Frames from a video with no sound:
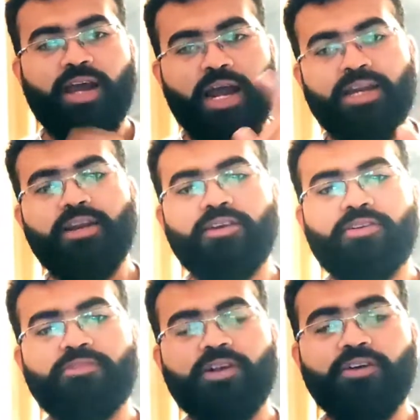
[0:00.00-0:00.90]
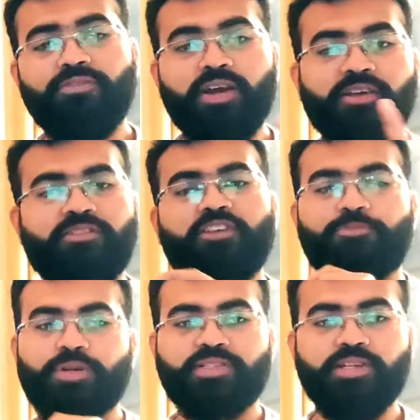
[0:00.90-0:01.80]
at an interest rate of
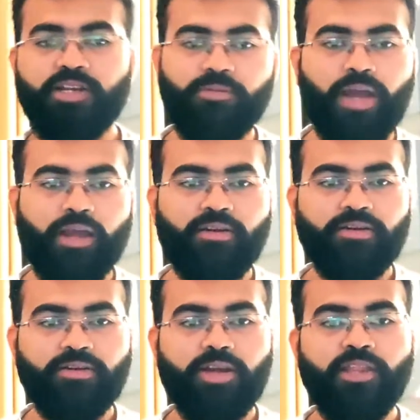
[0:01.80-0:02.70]
6% in a bank